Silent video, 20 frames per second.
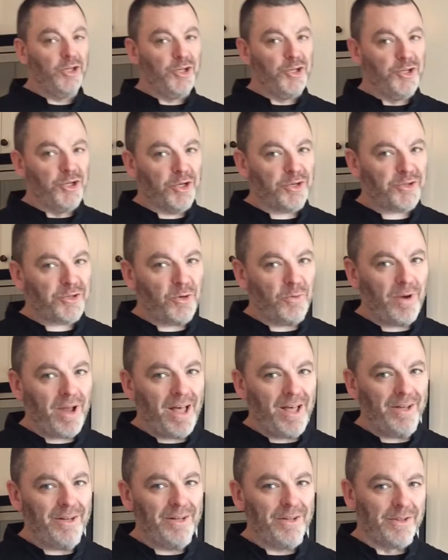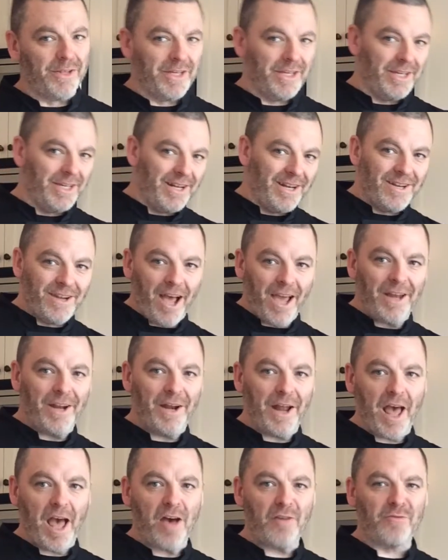Just around the
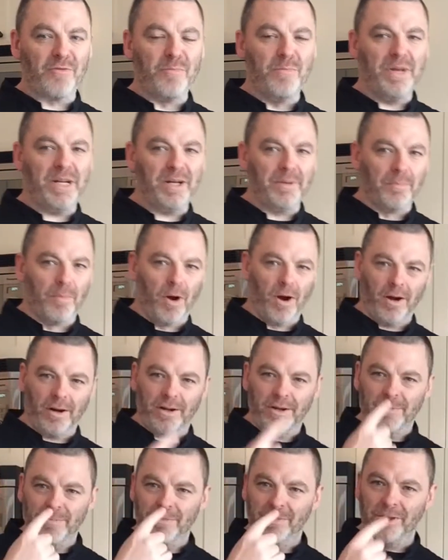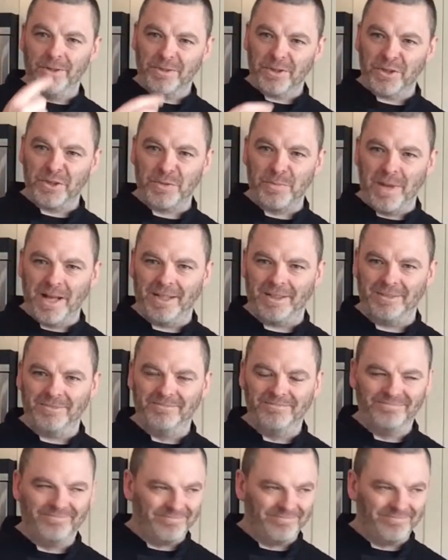9.5 minute mark, there's a smell.